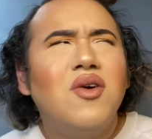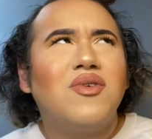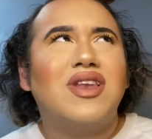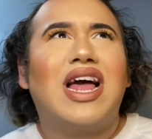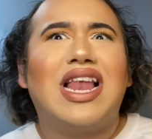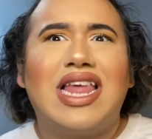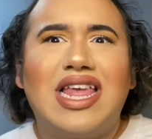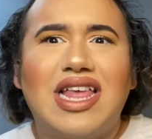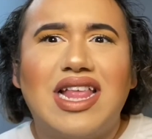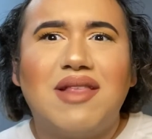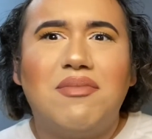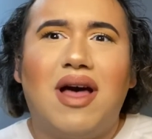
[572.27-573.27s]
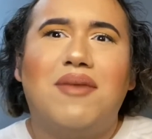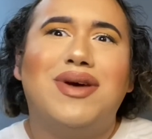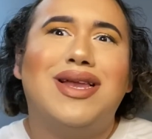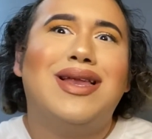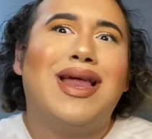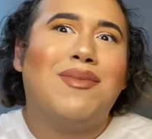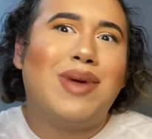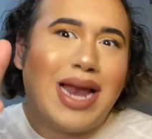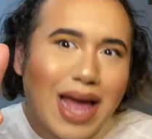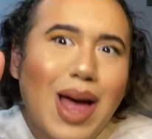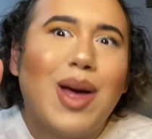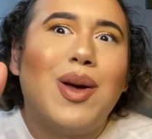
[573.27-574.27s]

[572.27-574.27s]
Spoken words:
Well, not links, but I'll put it down below.